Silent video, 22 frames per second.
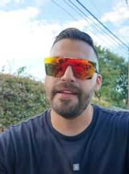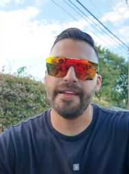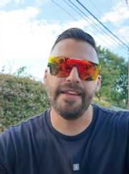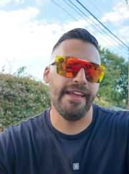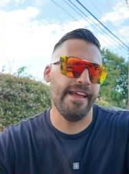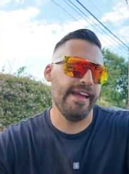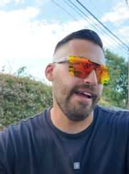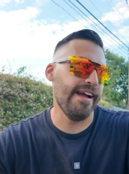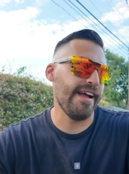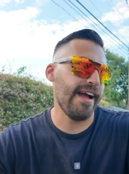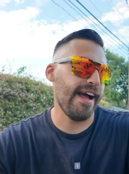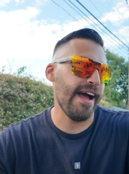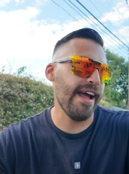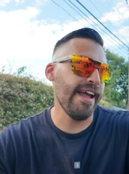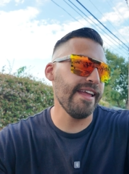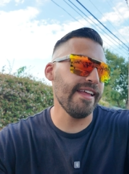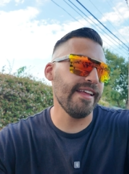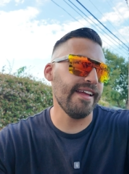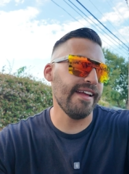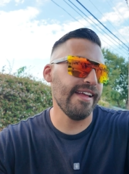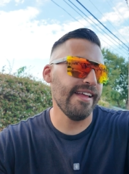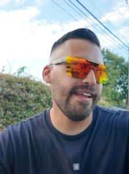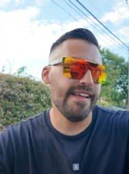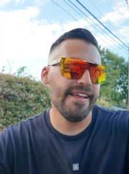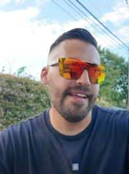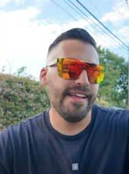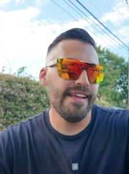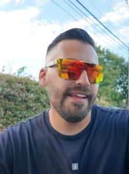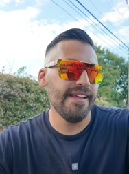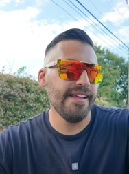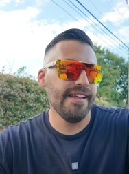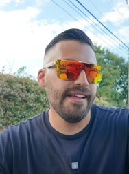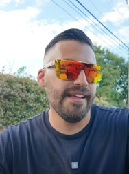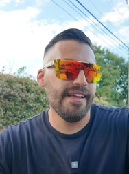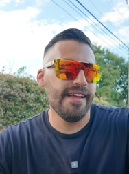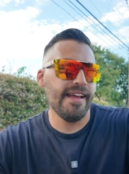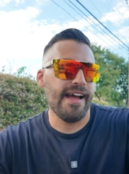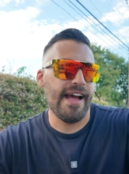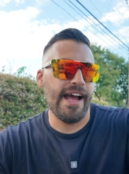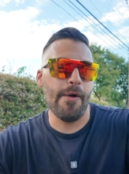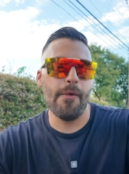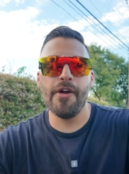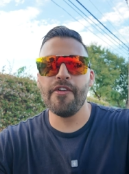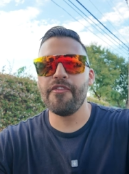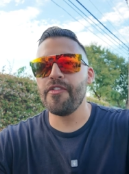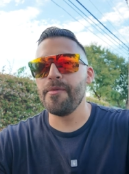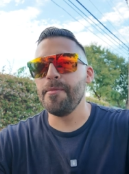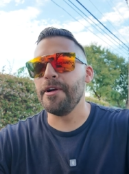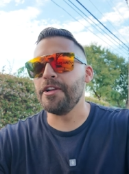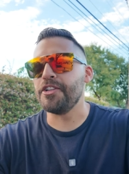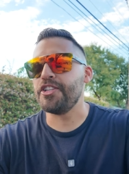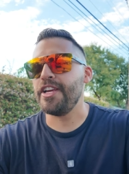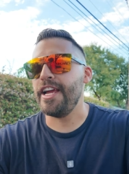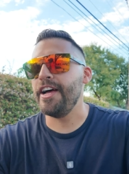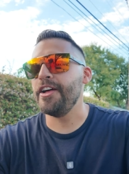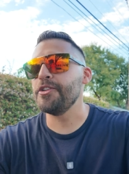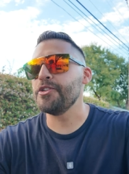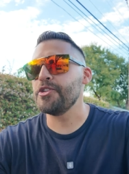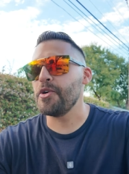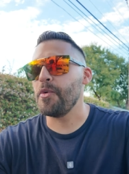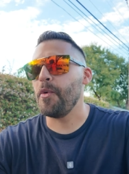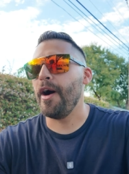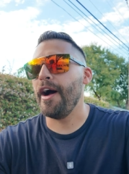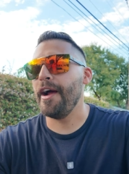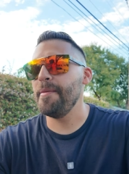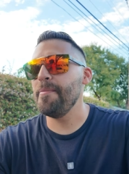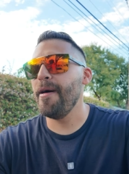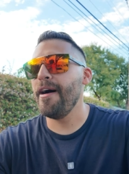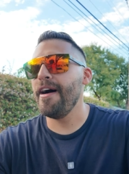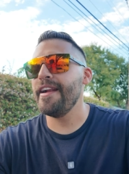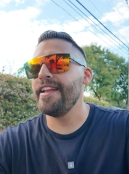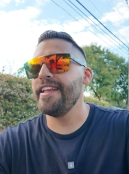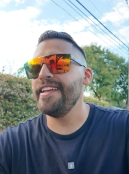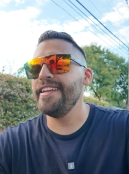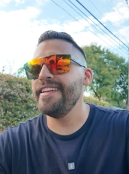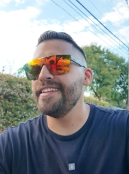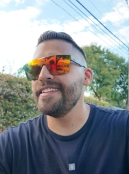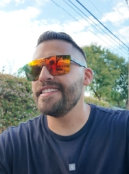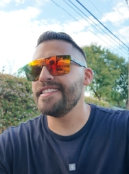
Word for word: it. Yeah, I went from a Challenger wide body.